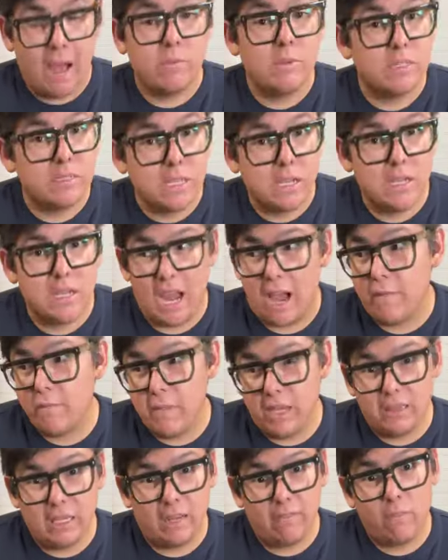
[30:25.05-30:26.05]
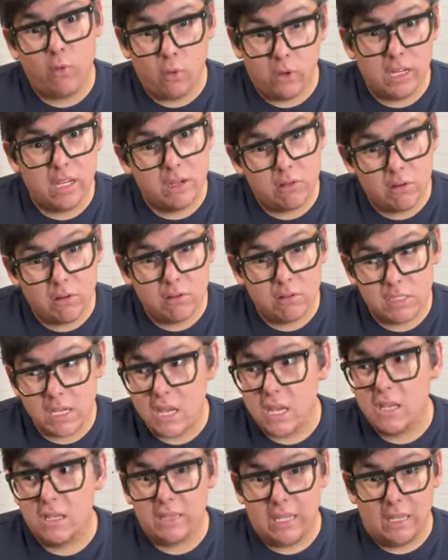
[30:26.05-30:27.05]
Now, I'm going to tell you, I've met like
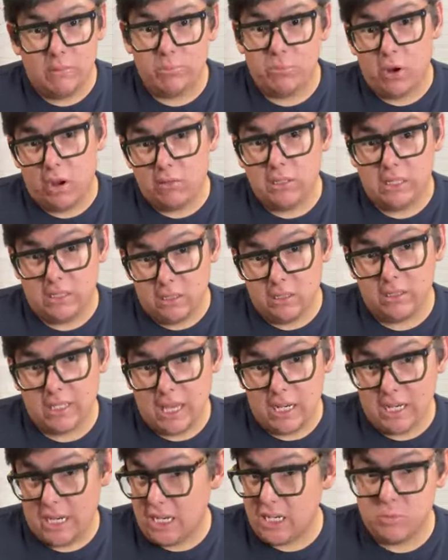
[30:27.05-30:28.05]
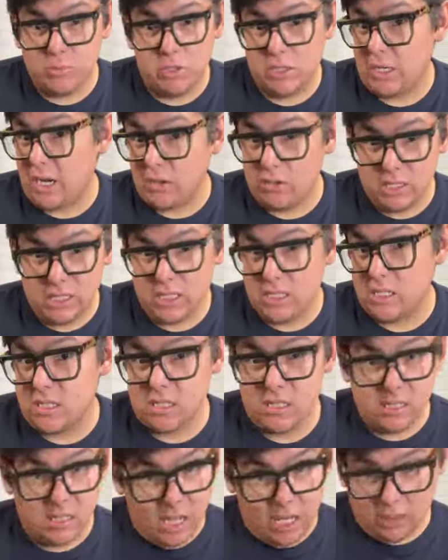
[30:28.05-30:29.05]
40-year-olds that probably look that age, but
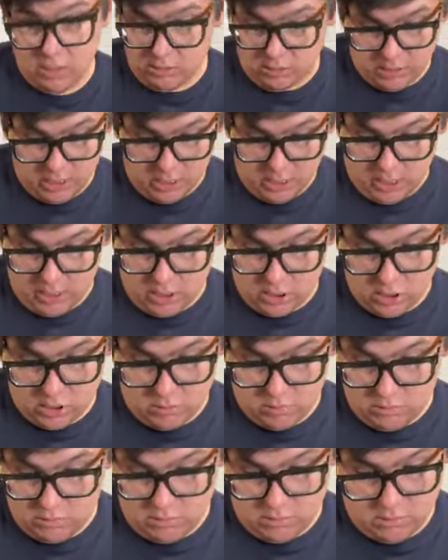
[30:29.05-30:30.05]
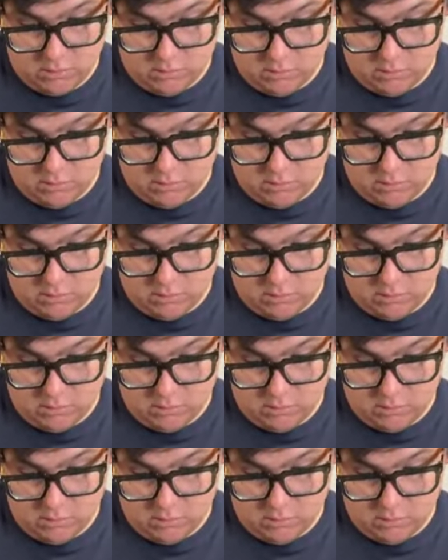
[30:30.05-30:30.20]
Carolina does not look that age.